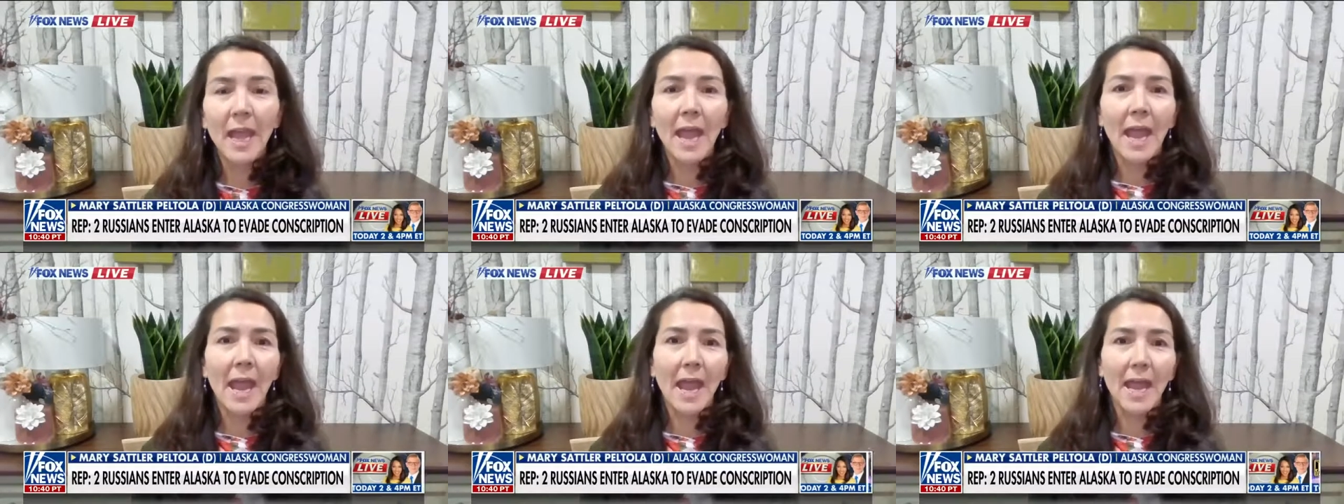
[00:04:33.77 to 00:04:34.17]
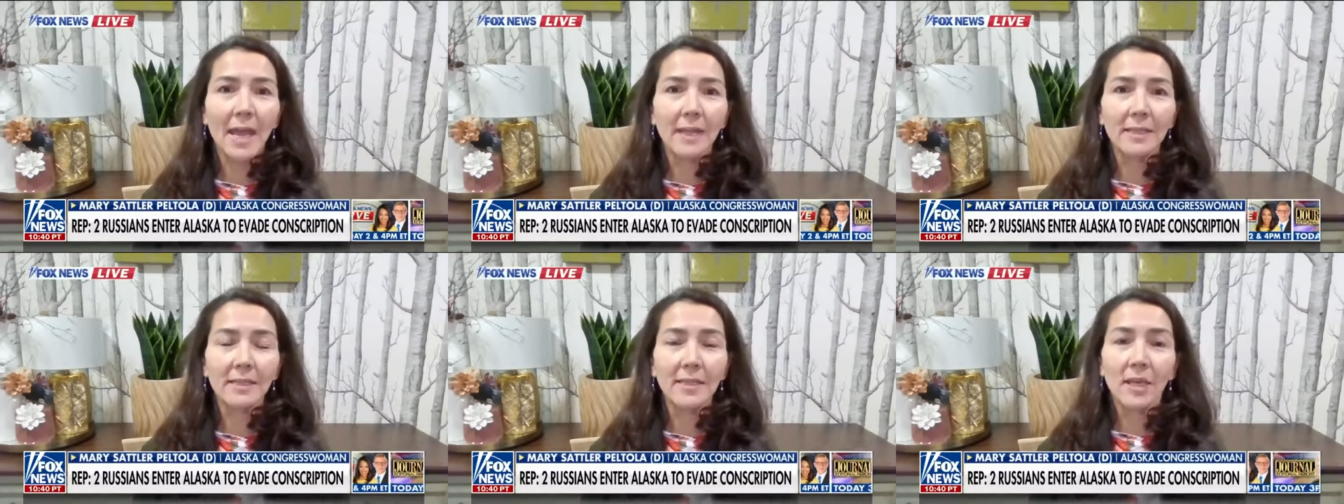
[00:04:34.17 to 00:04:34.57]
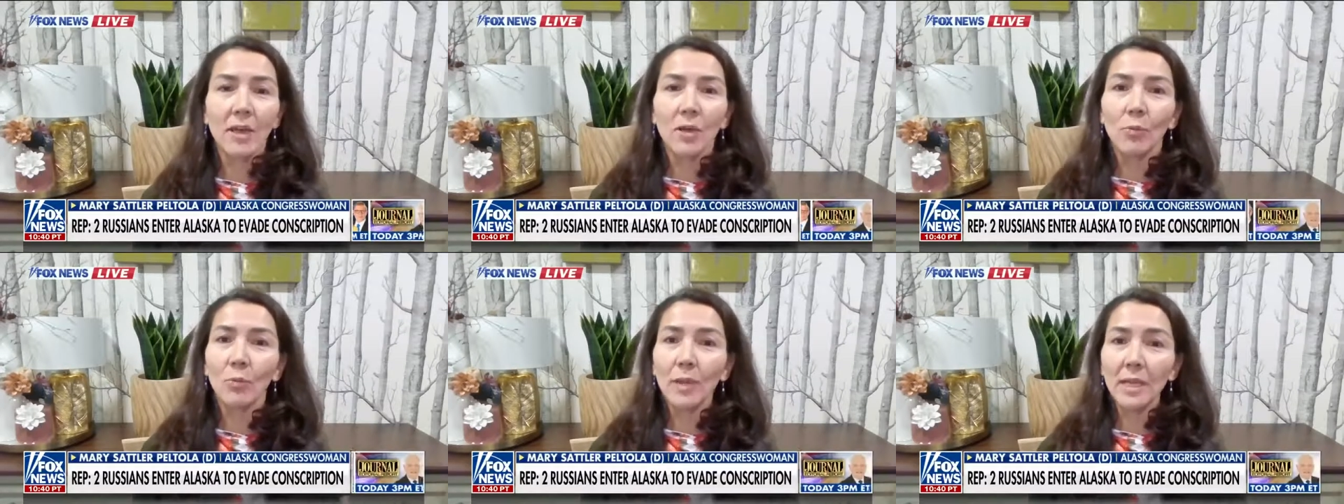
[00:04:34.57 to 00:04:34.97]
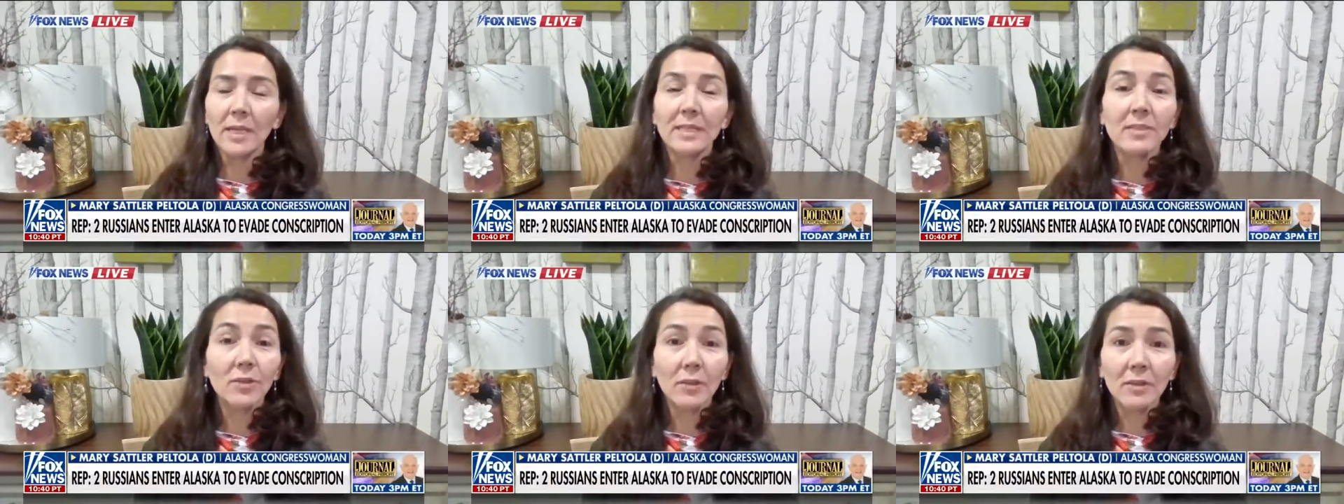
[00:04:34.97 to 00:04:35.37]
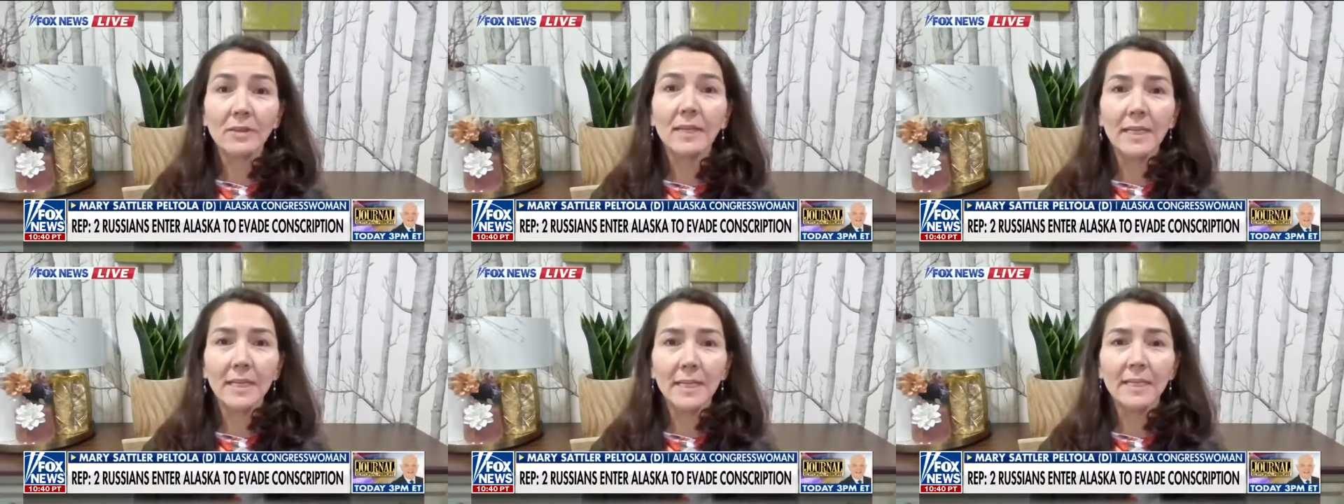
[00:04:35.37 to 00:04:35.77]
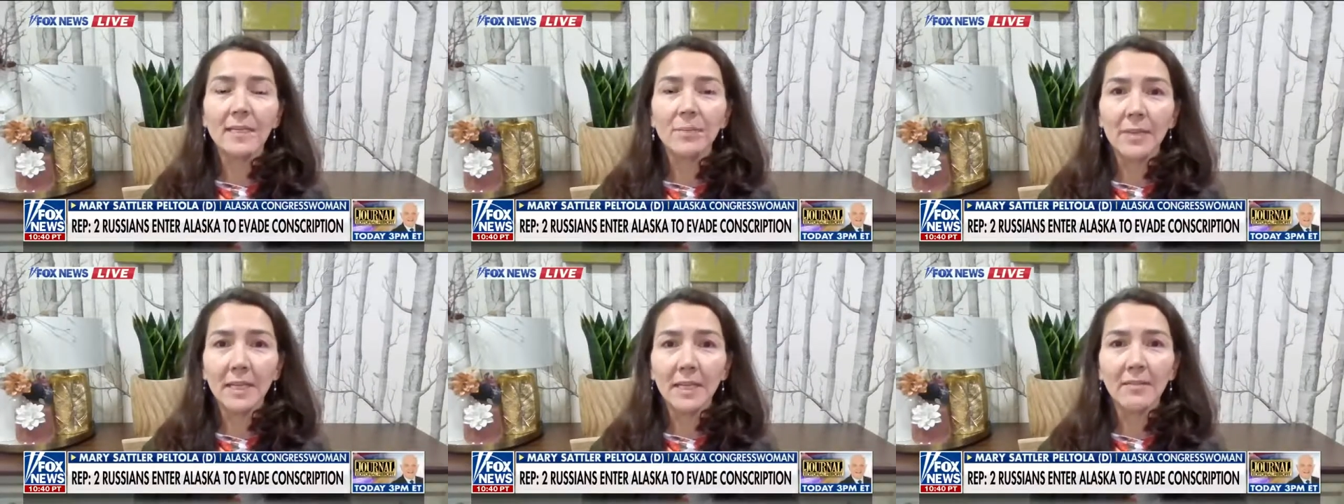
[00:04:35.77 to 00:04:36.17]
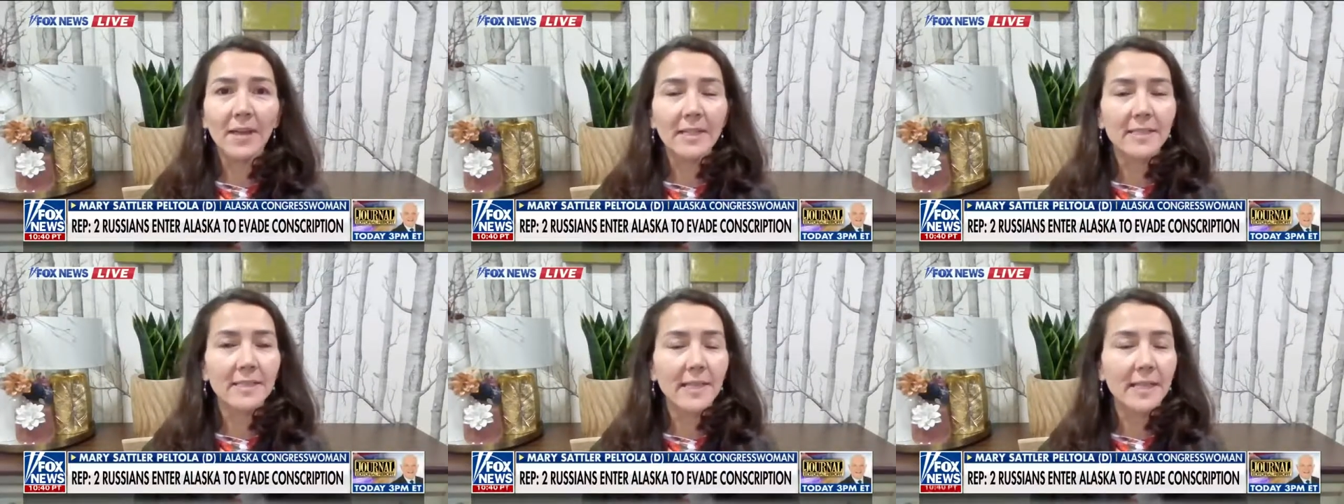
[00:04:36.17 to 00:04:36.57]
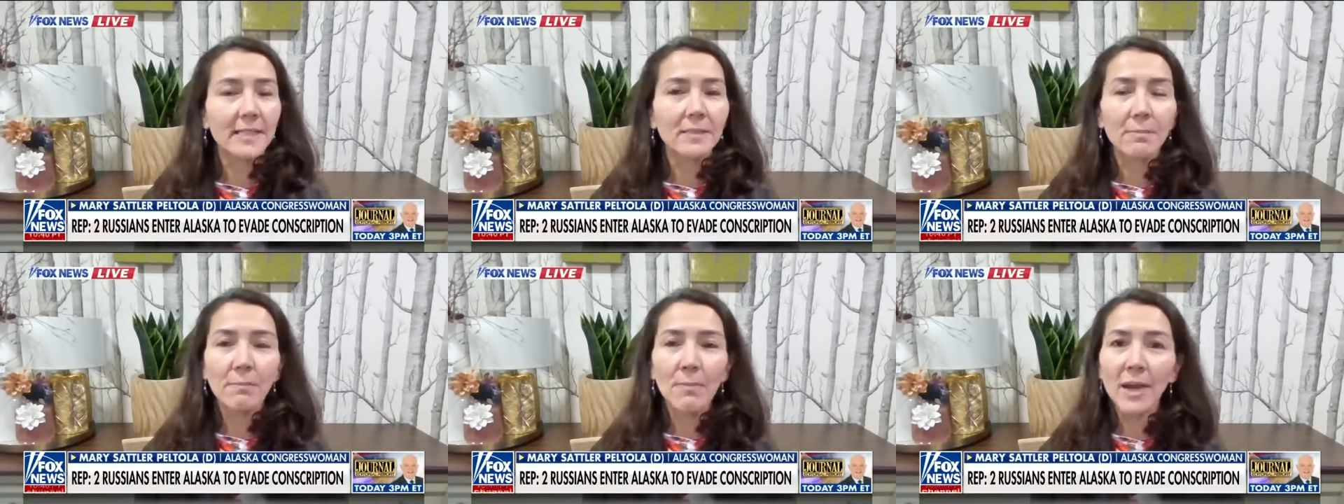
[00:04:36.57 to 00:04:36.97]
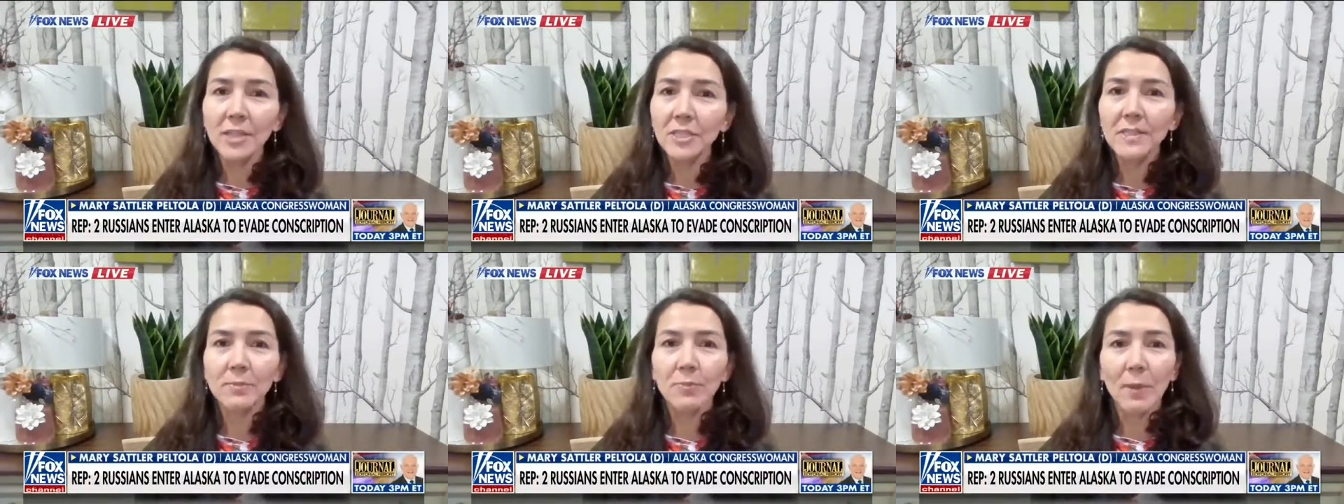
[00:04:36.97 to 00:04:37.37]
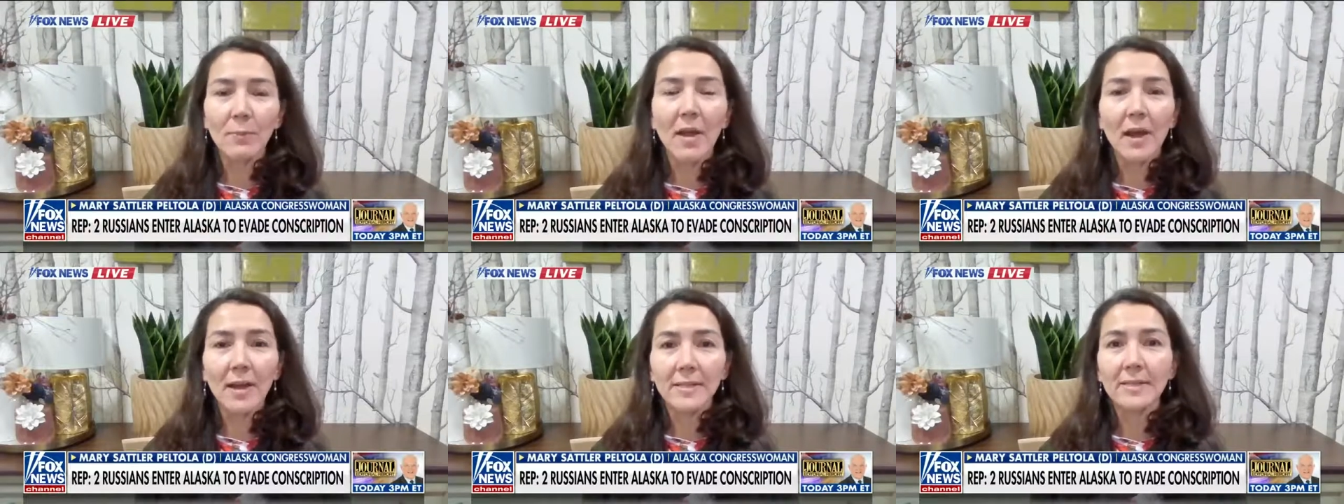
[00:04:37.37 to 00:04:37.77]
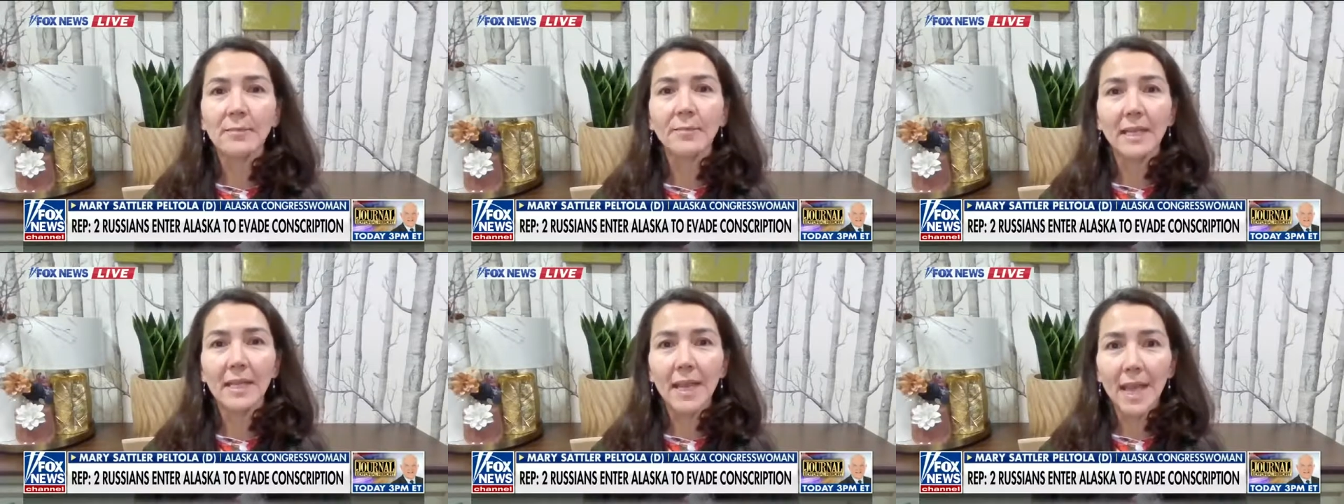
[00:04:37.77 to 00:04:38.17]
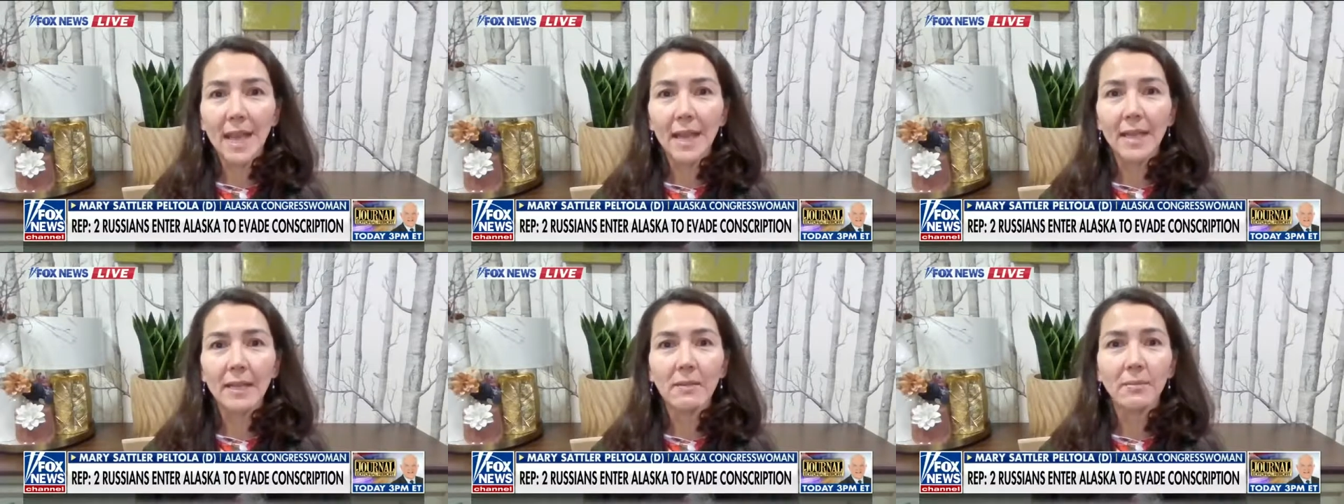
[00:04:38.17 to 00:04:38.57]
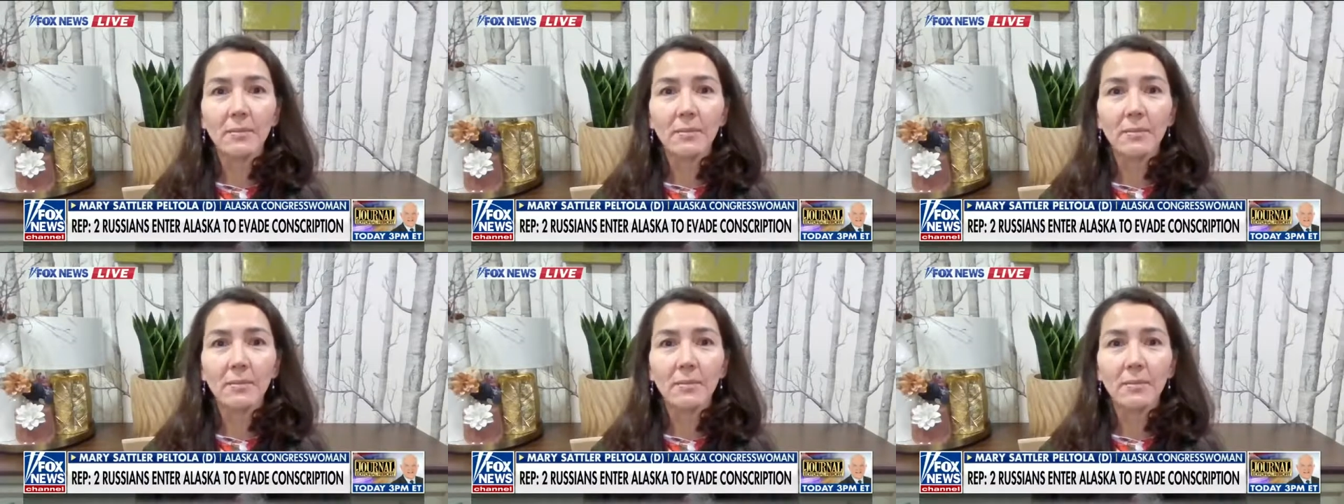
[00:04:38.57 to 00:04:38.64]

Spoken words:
And we certainly need to be investing as much as we possibly can